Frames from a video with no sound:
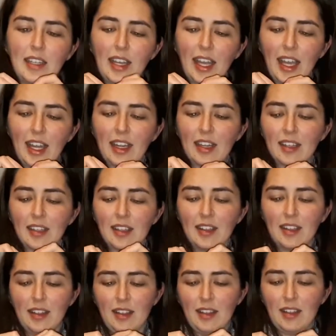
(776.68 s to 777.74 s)
and
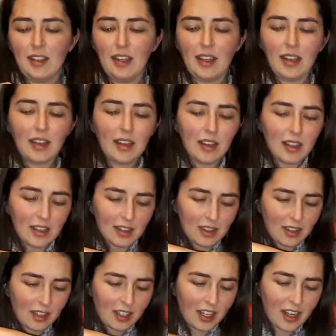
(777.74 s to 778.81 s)

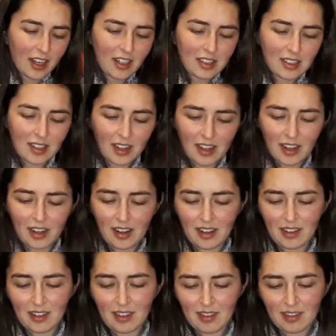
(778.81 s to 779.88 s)
the cards are
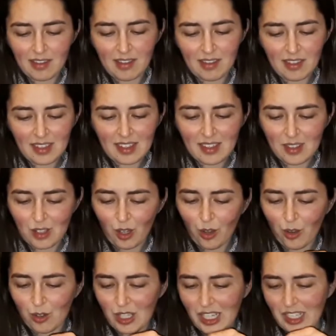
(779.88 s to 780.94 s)

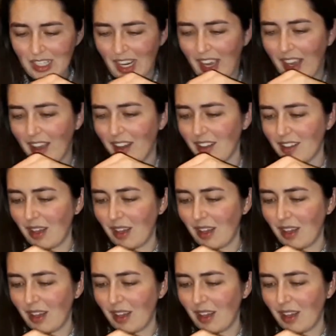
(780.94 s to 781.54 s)
so detailed.